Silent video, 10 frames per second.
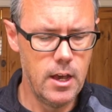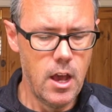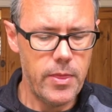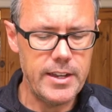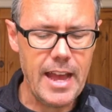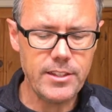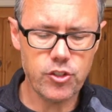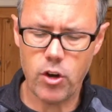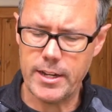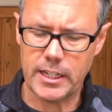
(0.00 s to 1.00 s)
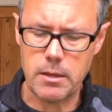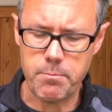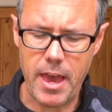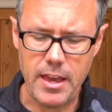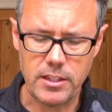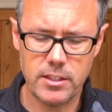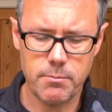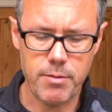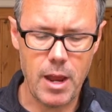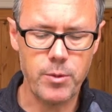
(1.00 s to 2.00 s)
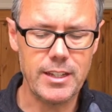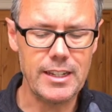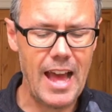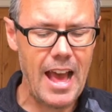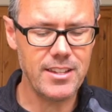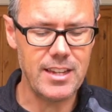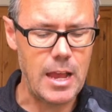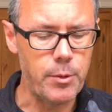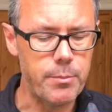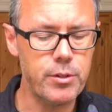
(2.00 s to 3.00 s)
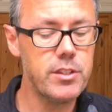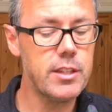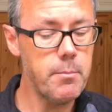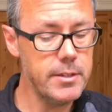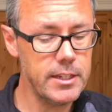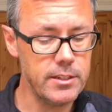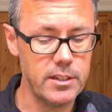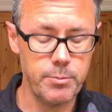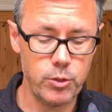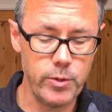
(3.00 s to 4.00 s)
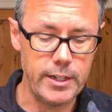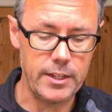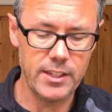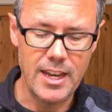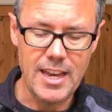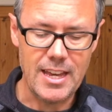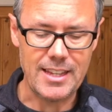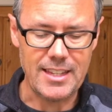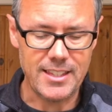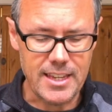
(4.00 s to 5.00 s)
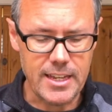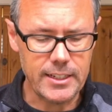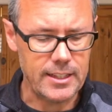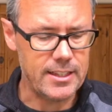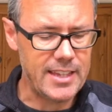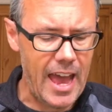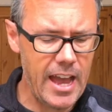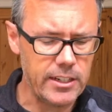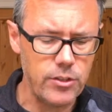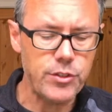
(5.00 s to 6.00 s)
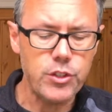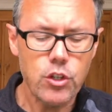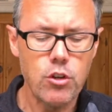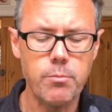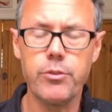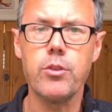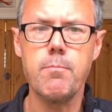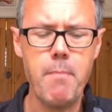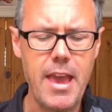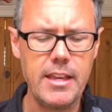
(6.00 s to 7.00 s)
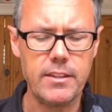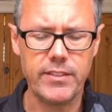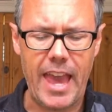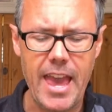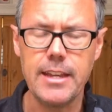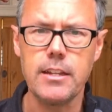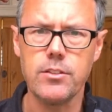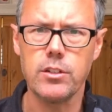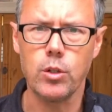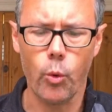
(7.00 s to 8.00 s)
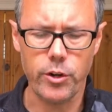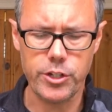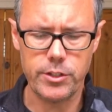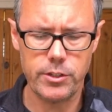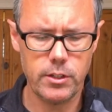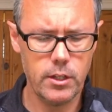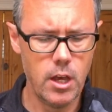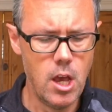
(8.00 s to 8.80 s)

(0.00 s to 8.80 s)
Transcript: The Neds tried to keep pace, but I was at last able to put some distance between us as I zigged and zagged and zoomed through the maze of canyons and gorges.